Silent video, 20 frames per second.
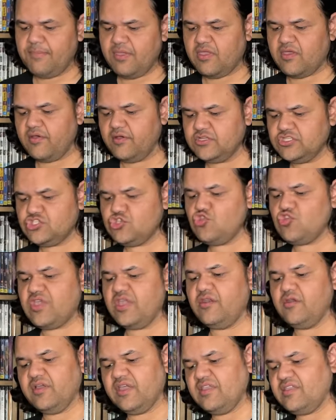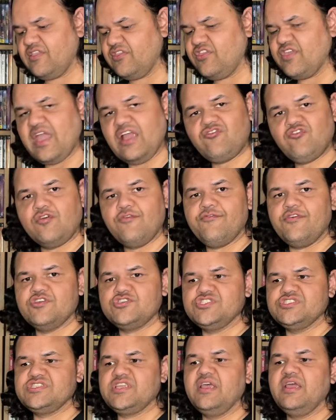because you cannot get the theatrical
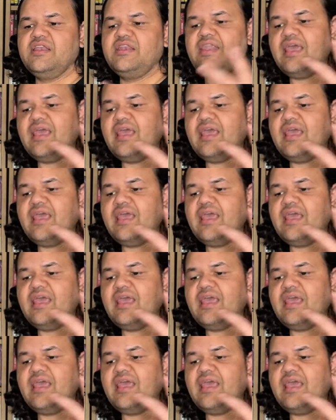versions.